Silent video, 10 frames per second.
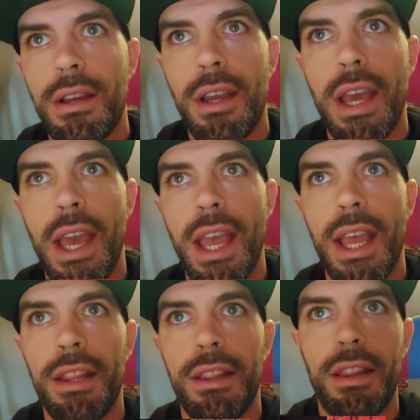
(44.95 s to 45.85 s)

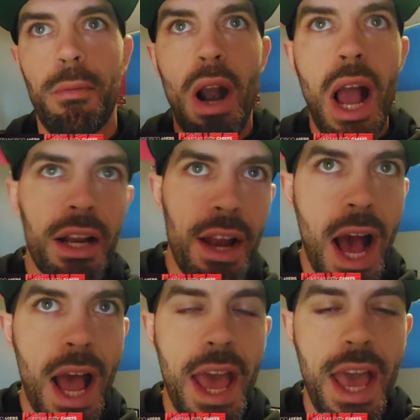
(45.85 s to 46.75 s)
and the Brock
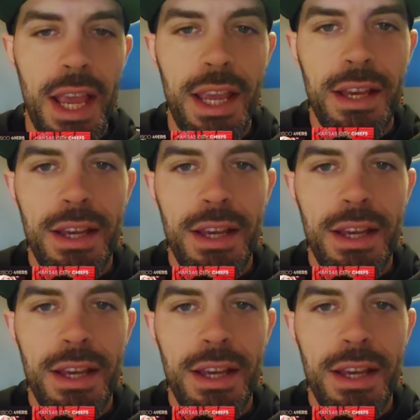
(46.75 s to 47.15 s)
not hate.